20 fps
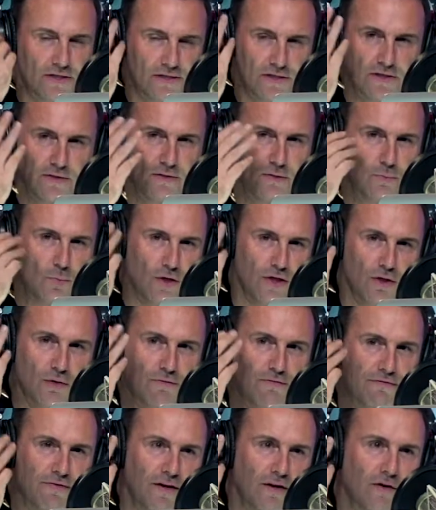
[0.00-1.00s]
because what
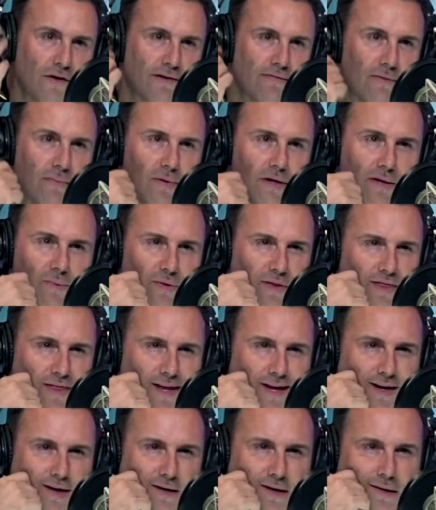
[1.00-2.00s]
you feared everybody would
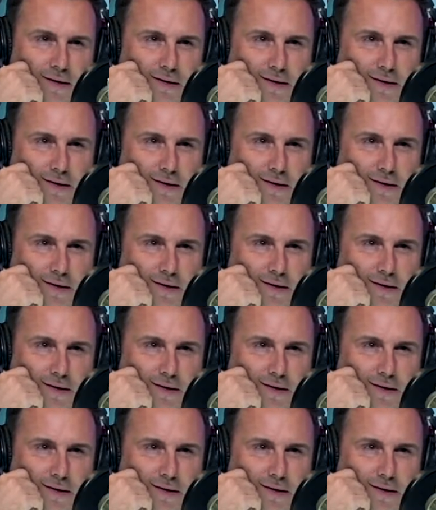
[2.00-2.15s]
think?